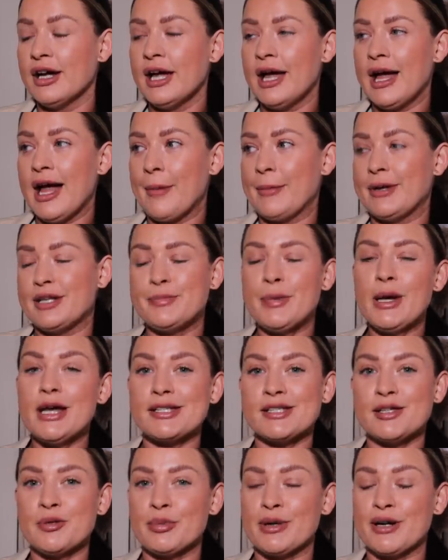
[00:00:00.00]
I mean, it's
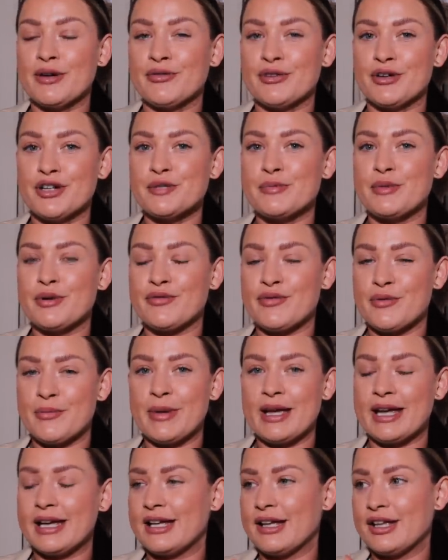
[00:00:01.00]
personal preference, but for
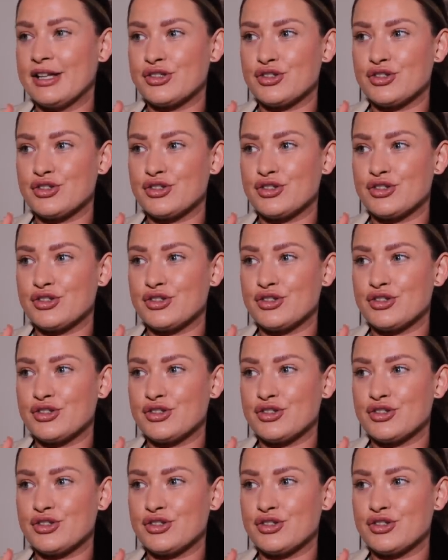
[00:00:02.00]
me,